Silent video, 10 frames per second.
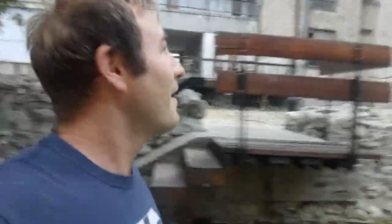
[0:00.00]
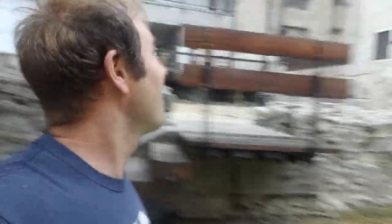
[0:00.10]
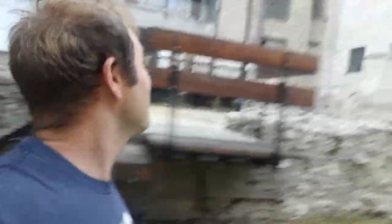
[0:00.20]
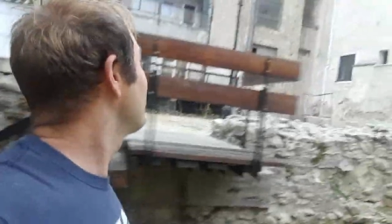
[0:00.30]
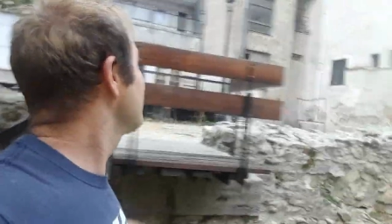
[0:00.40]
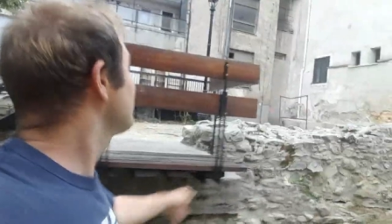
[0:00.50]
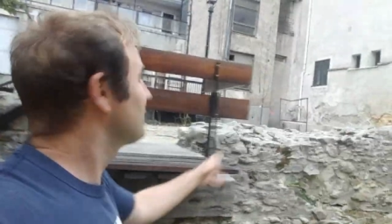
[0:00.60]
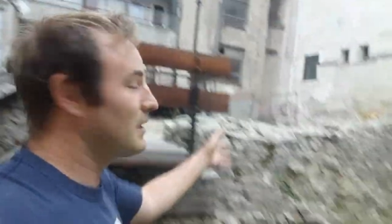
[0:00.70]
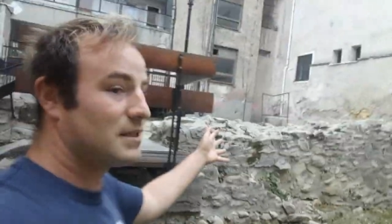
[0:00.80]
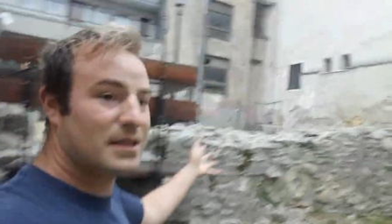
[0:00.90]
but as
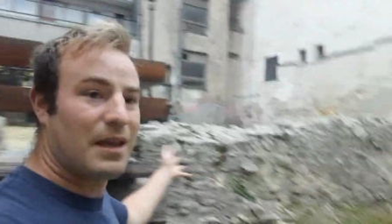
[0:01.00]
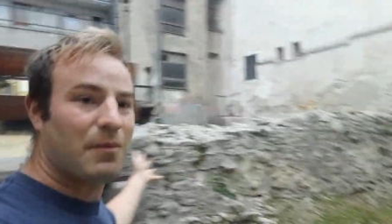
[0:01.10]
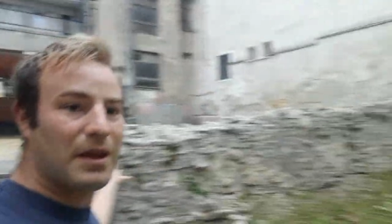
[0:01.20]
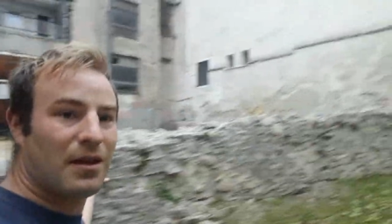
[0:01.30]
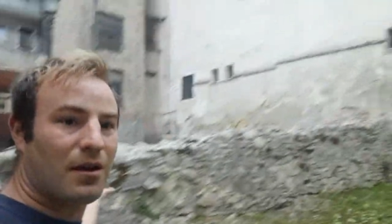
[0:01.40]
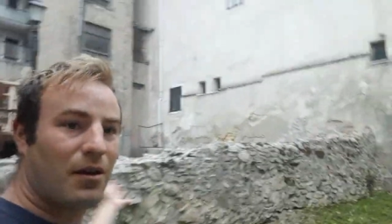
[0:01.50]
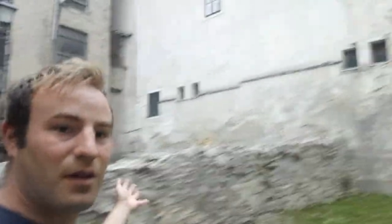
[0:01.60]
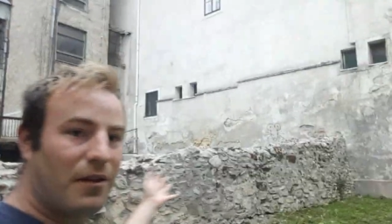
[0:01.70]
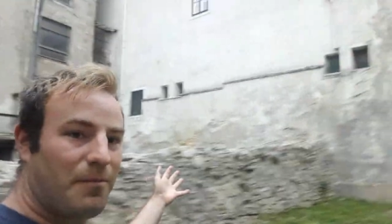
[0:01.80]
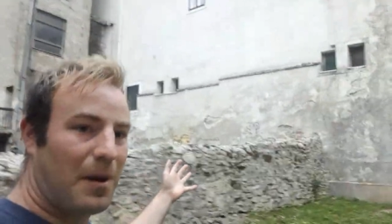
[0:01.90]
I say, we are
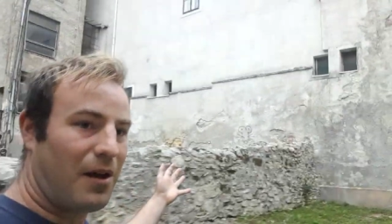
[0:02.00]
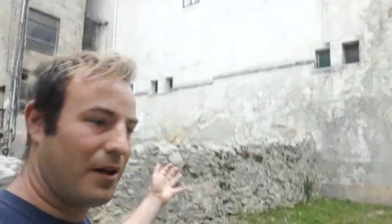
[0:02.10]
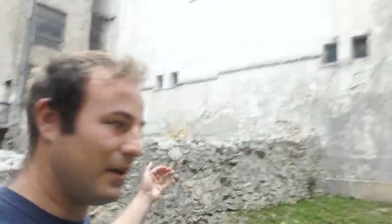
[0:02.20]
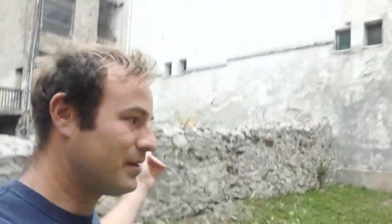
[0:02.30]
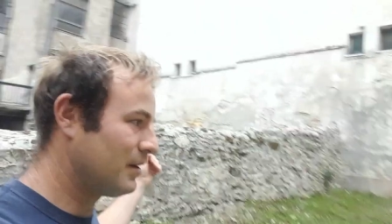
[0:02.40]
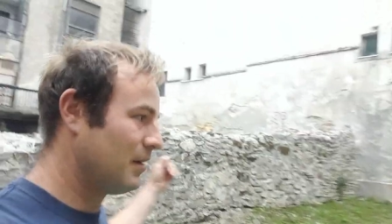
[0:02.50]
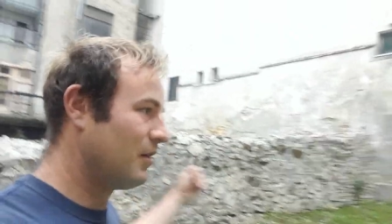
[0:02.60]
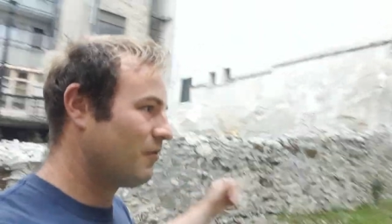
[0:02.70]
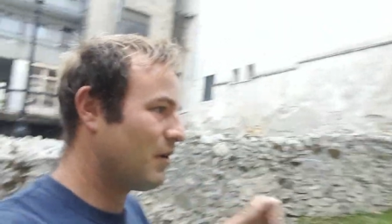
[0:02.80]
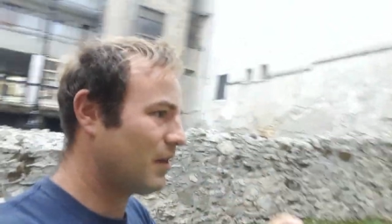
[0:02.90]
kind of behind
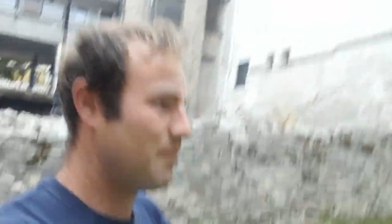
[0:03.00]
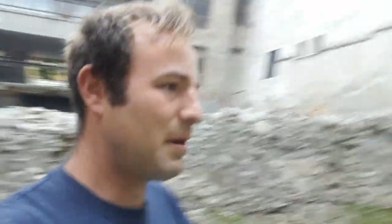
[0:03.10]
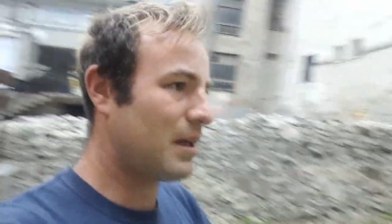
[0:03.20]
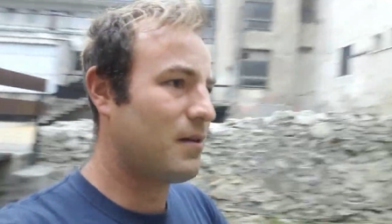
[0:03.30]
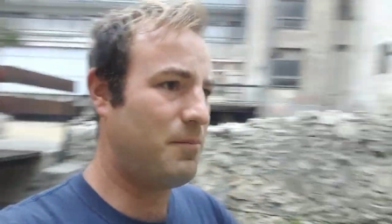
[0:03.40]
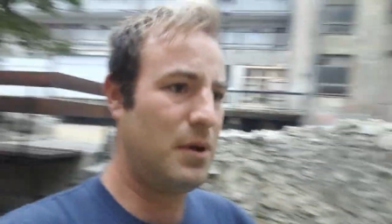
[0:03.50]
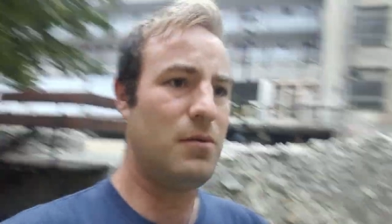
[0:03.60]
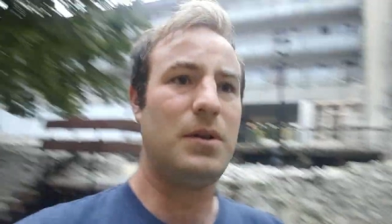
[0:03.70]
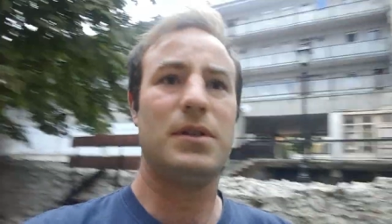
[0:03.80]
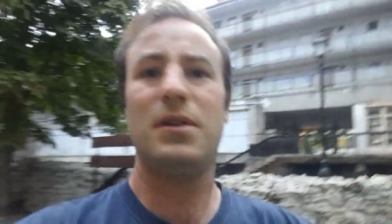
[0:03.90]
around the back of
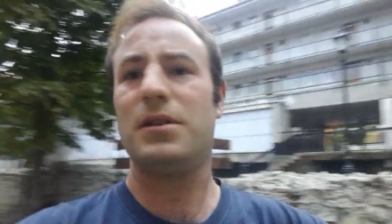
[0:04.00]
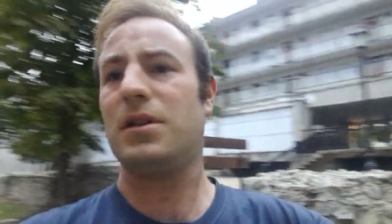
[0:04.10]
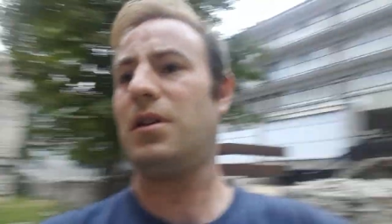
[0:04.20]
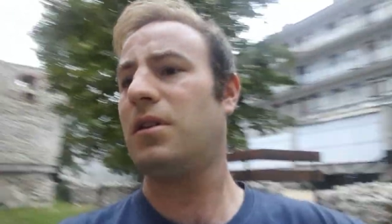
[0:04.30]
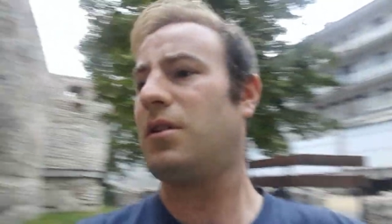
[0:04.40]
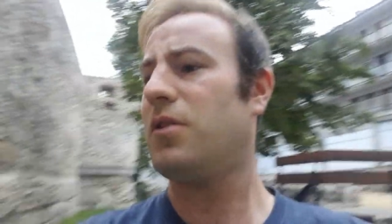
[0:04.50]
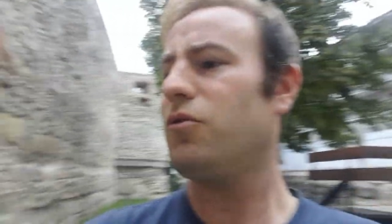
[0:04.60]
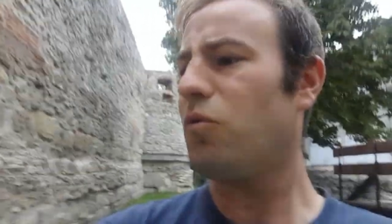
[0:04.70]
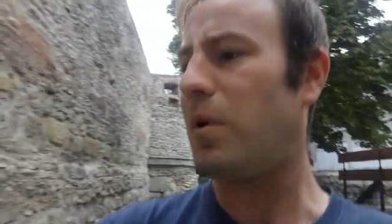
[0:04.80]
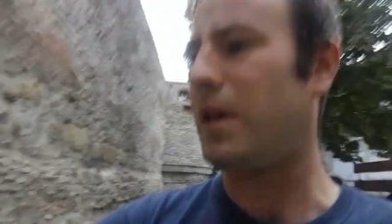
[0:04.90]
buildings. So there's a
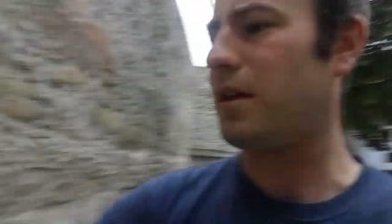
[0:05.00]
doorway